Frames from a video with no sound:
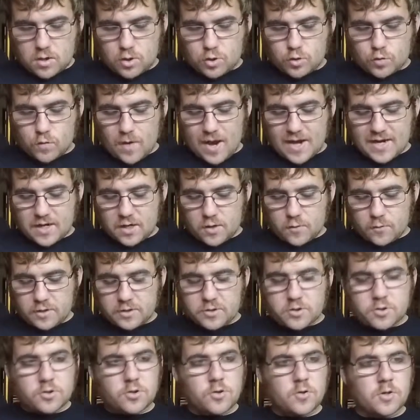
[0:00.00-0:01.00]
Dragon
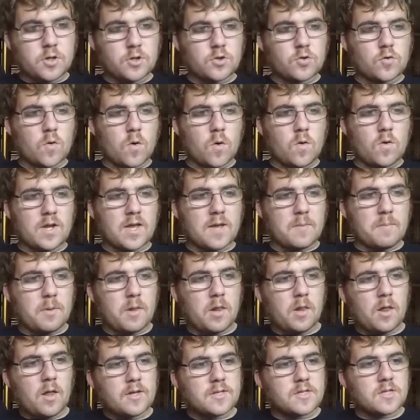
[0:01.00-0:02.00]
creatures you control get
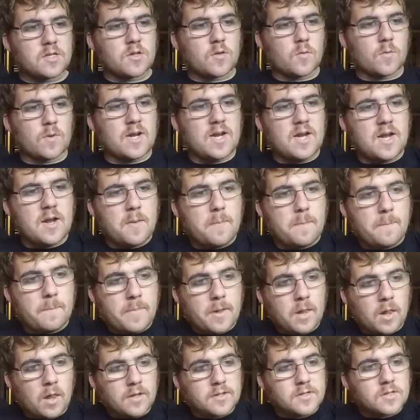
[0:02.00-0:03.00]

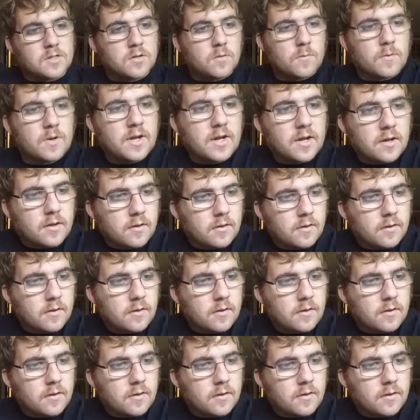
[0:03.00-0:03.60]
+3/+3.